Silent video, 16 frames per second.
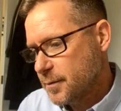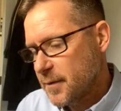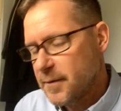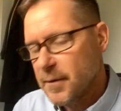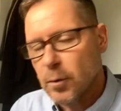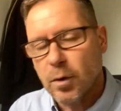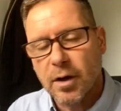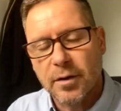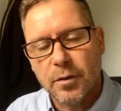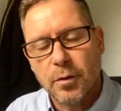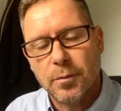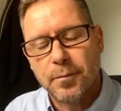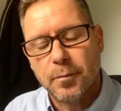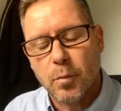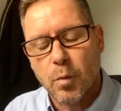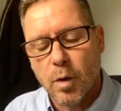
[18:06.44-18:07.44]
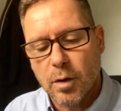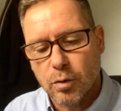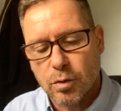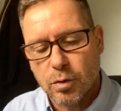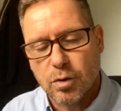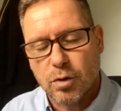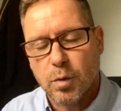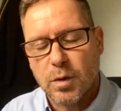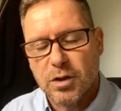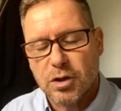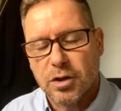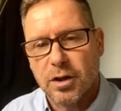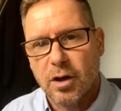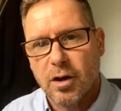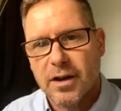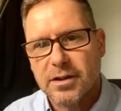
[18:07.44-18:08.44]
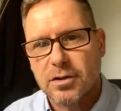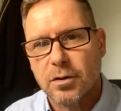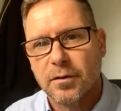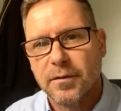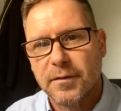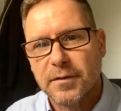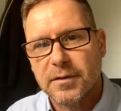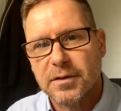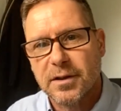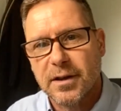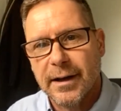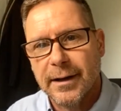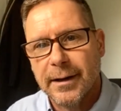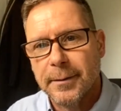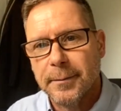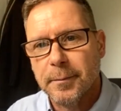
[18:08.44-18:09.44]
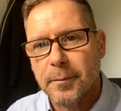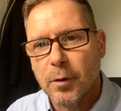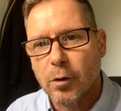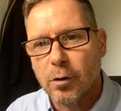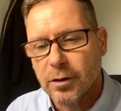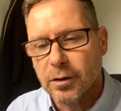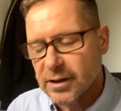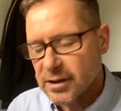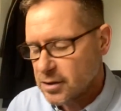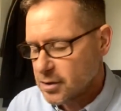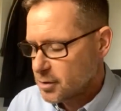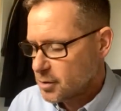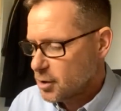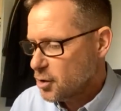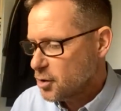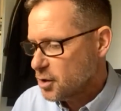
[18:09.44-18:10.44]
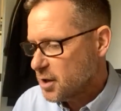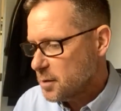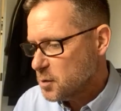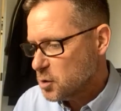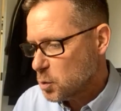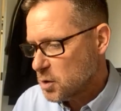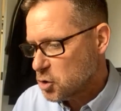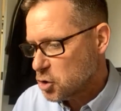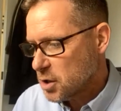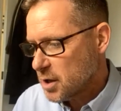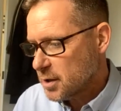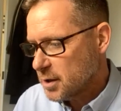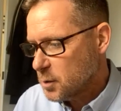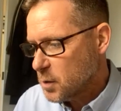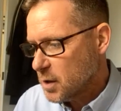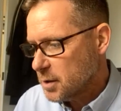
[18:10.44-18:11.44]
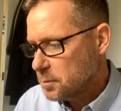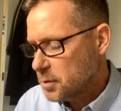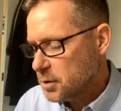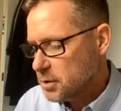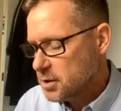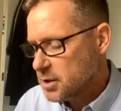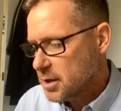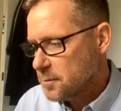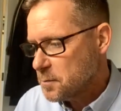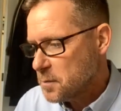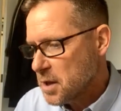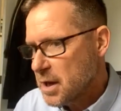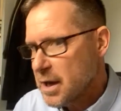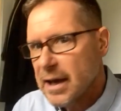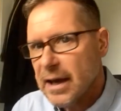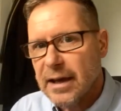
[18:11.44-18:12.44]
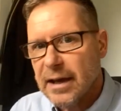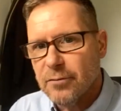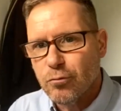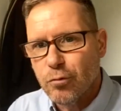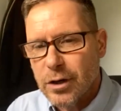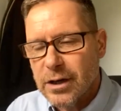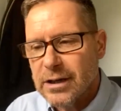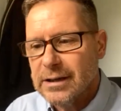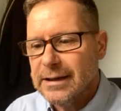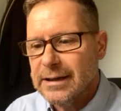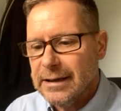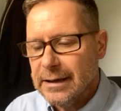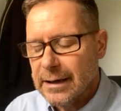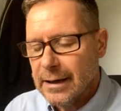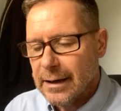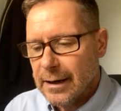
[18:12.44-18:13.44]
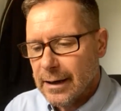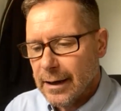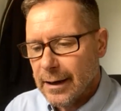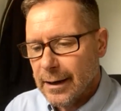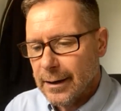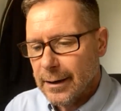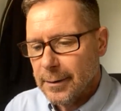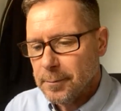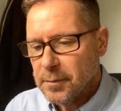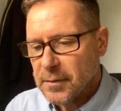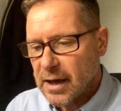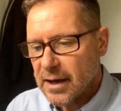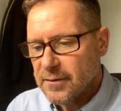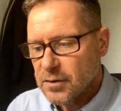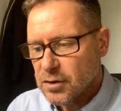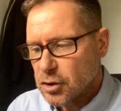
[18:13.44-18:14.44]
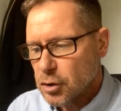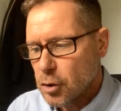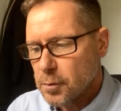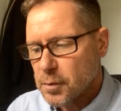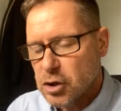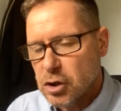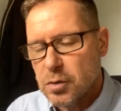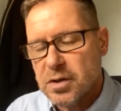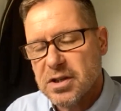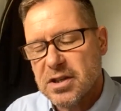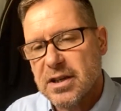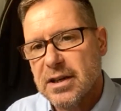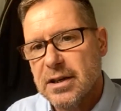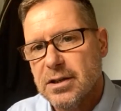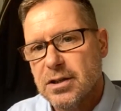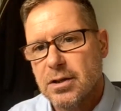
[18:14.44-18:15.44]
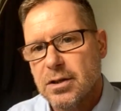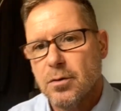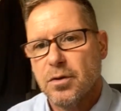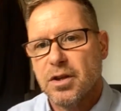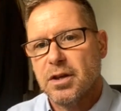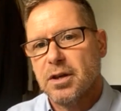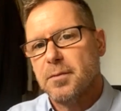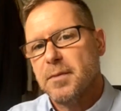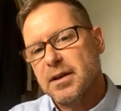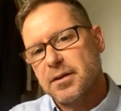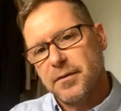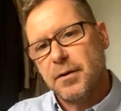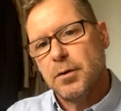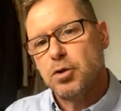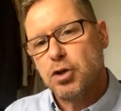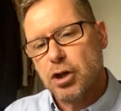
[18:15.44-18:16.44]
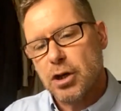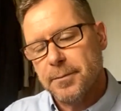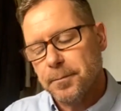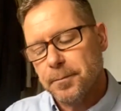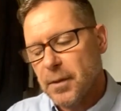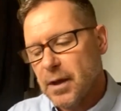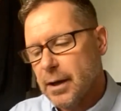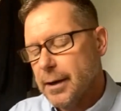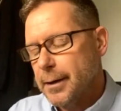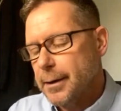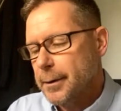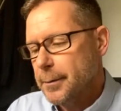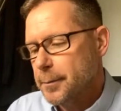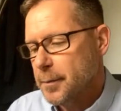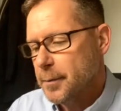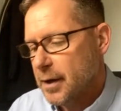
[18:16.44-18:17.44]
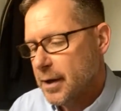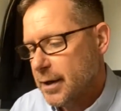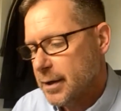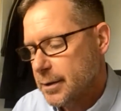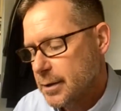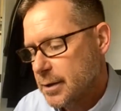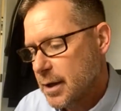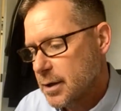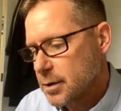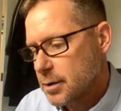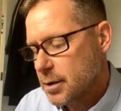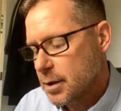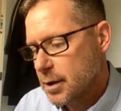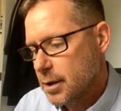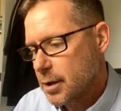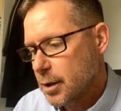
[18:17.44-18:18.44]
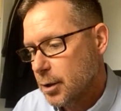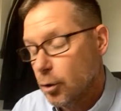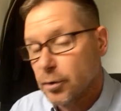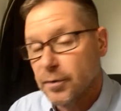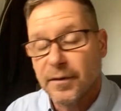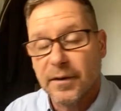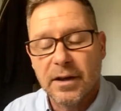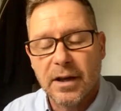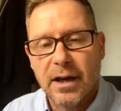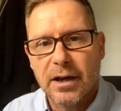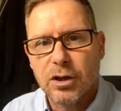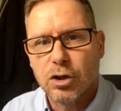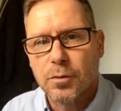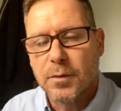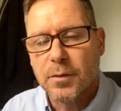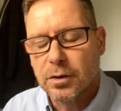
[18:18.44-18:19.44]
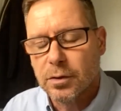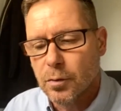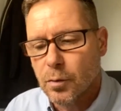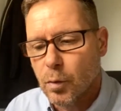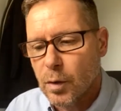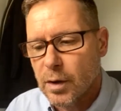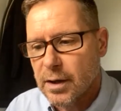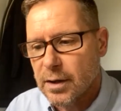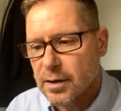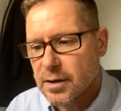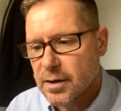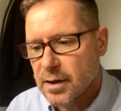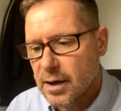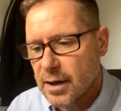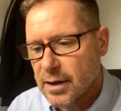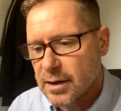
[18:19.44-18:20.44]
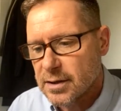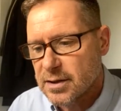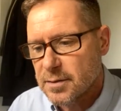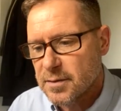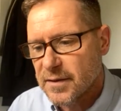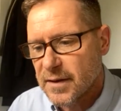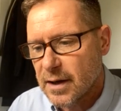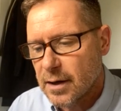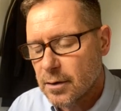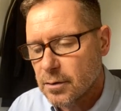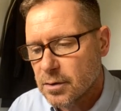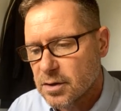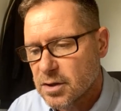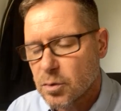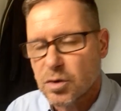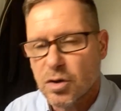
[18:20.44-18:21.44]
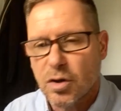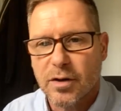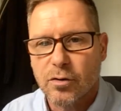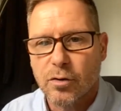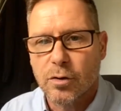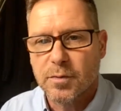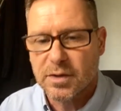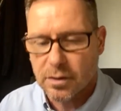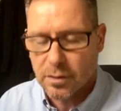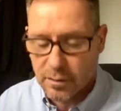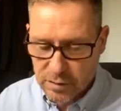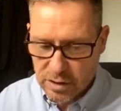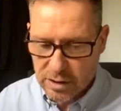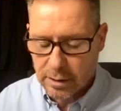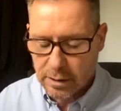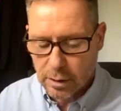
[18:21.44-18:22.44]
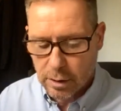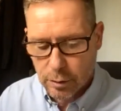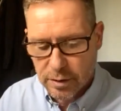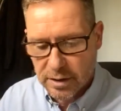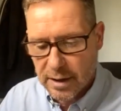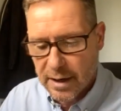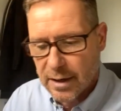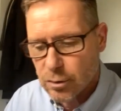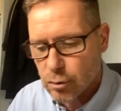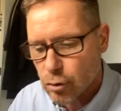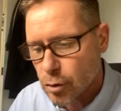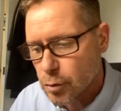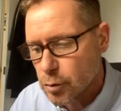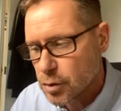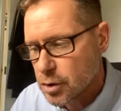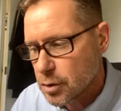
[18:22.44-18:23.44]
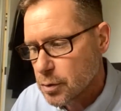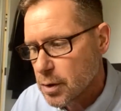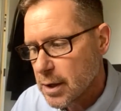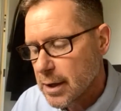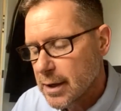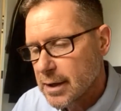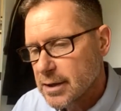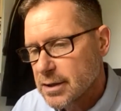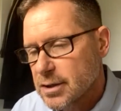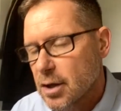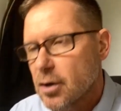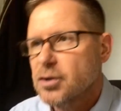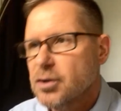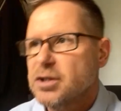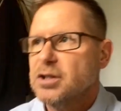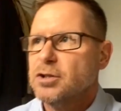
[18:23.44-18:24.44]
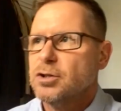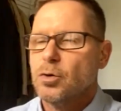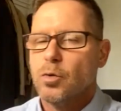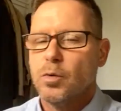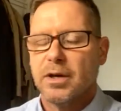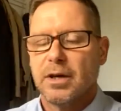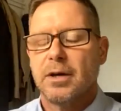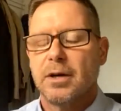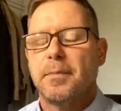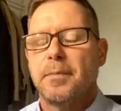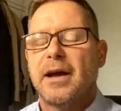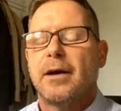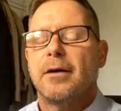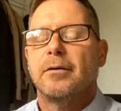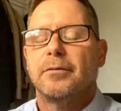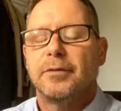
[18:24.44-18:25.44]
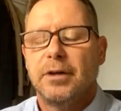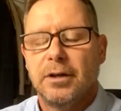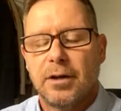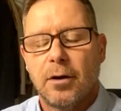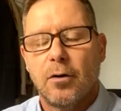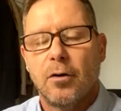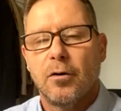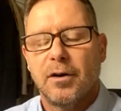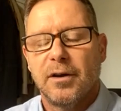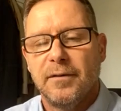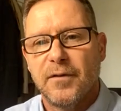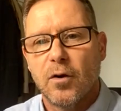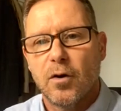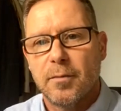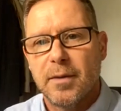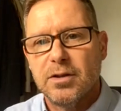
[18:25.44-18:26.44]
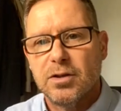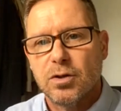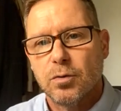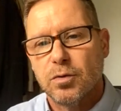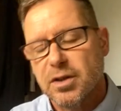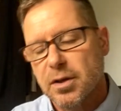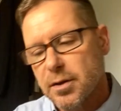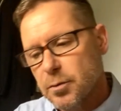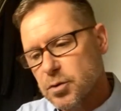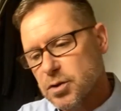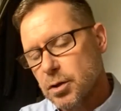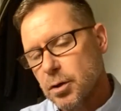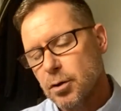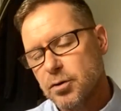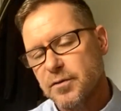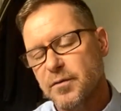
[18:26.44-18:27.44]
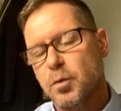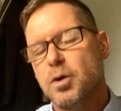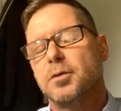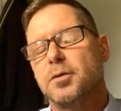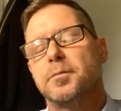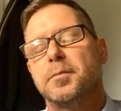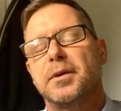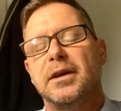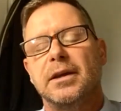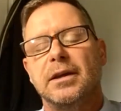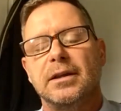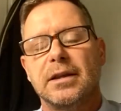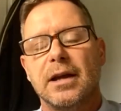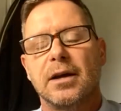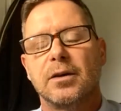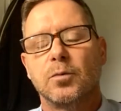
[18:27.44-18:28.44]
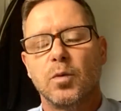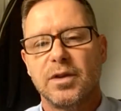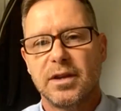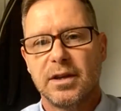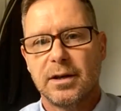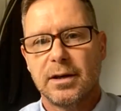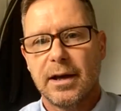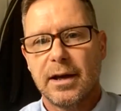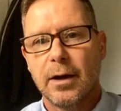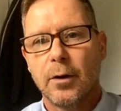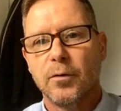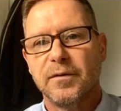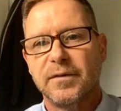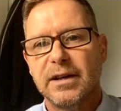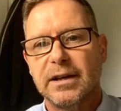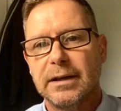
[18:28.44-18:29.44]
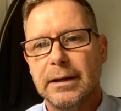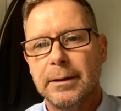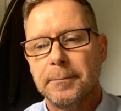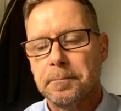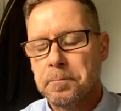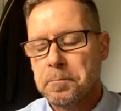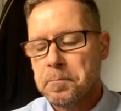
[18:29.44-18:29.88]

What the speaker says: felt like the world switched the lights off, or at least turned the dimmer switch down anyway. But it really gave us an opportunity to think about the future, and done a lot of engagement with some of our sell-side groups, obviously including Andrew, to started talking about environmental. So there was a lot of work being done within LV.